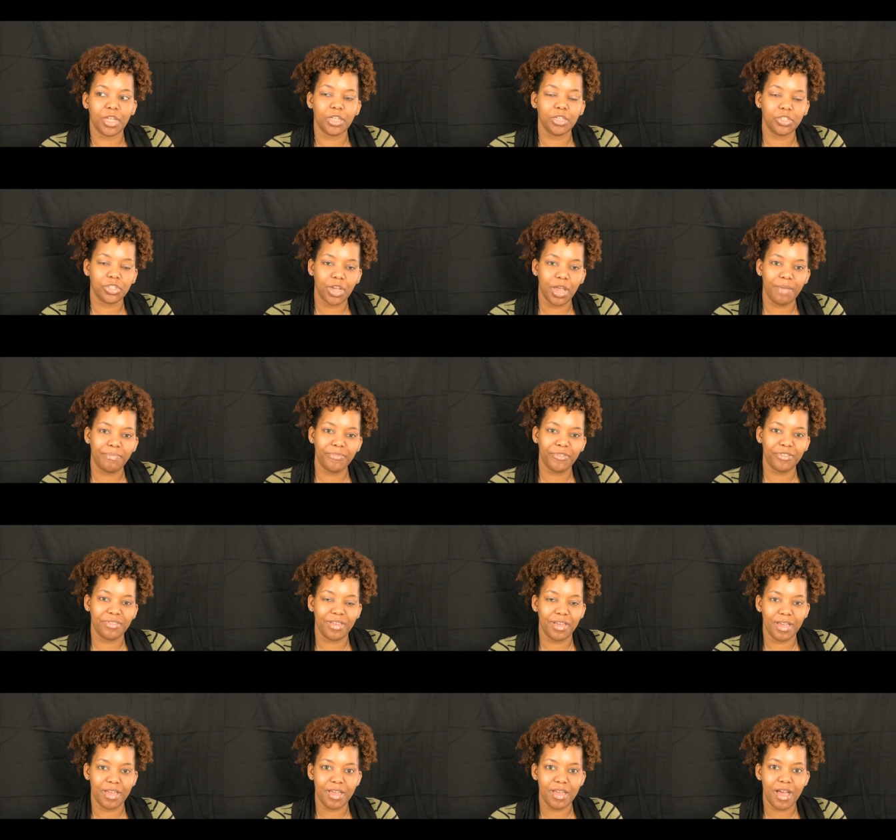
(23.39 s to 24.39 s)
a chapter
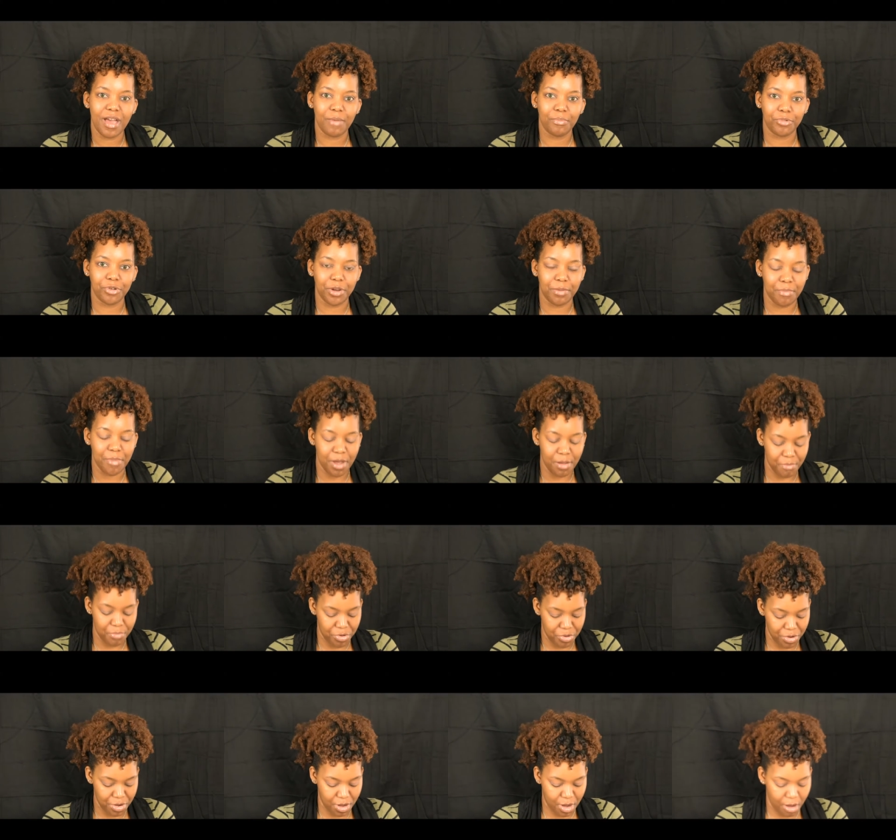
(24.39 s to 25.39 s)
that I put in my
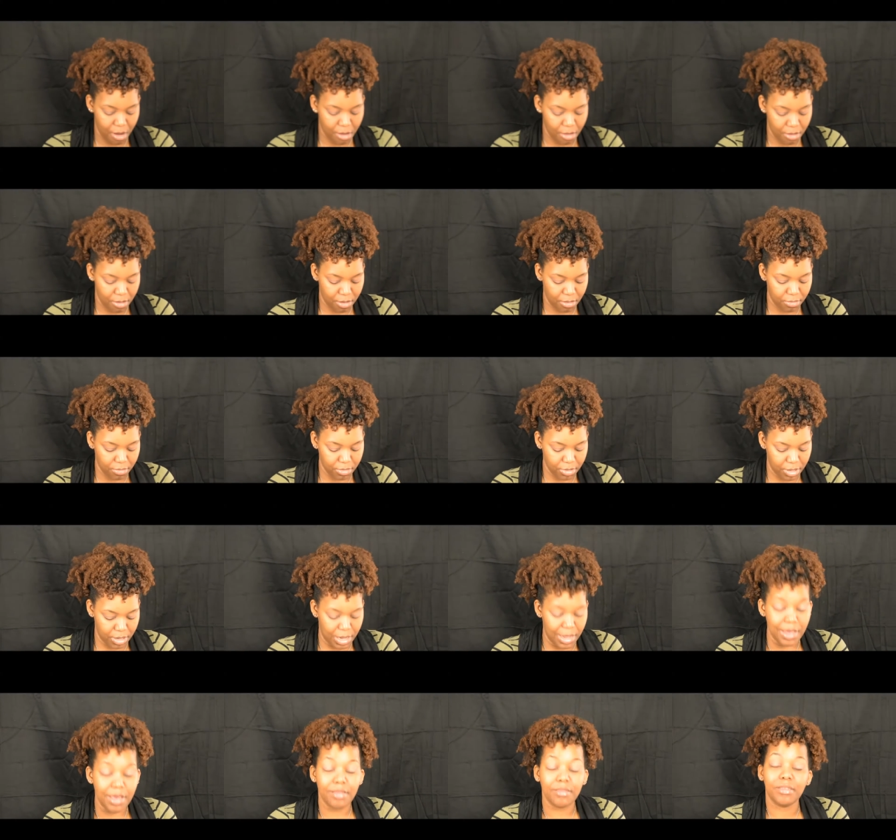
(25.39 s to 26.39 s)
book called
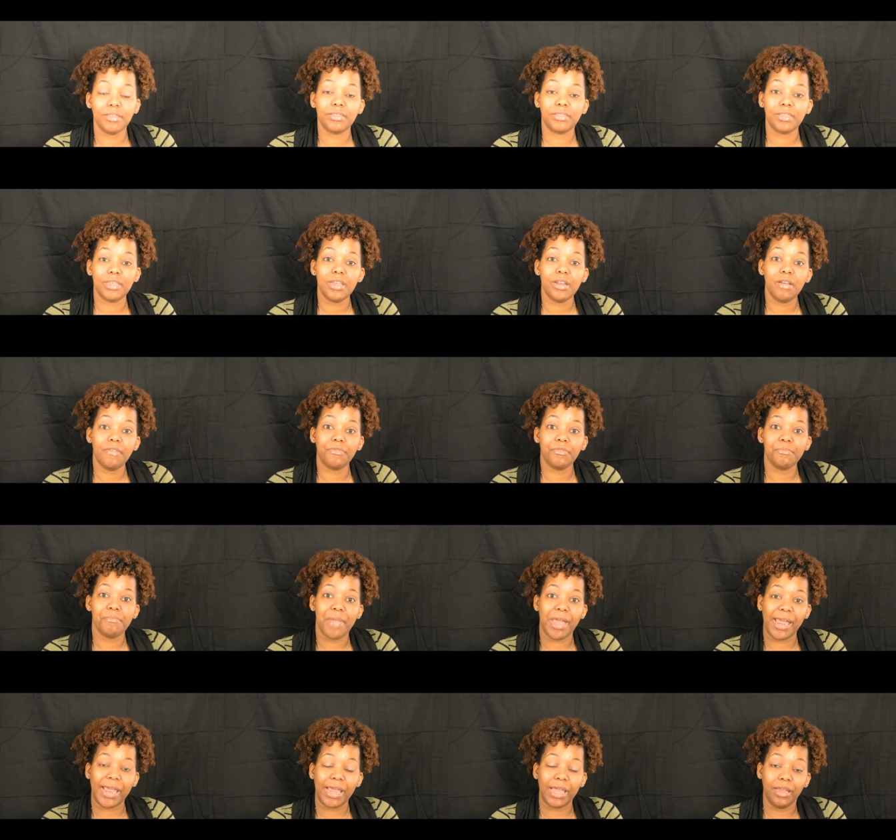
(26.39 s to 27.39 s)
The Scent of a
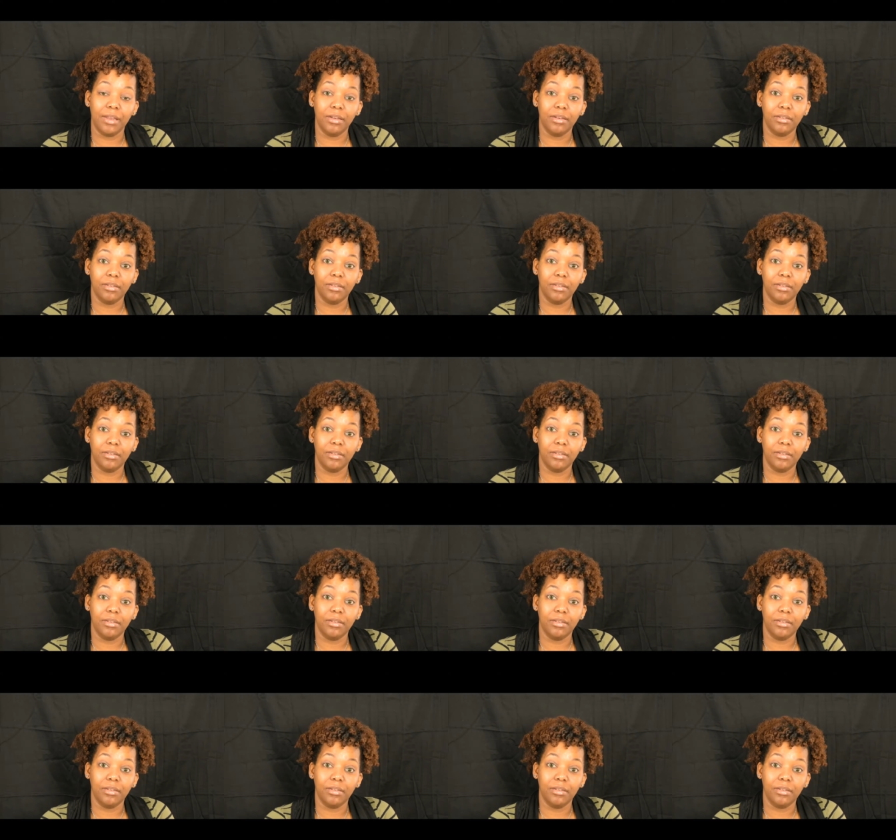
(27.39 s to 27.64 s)
Man.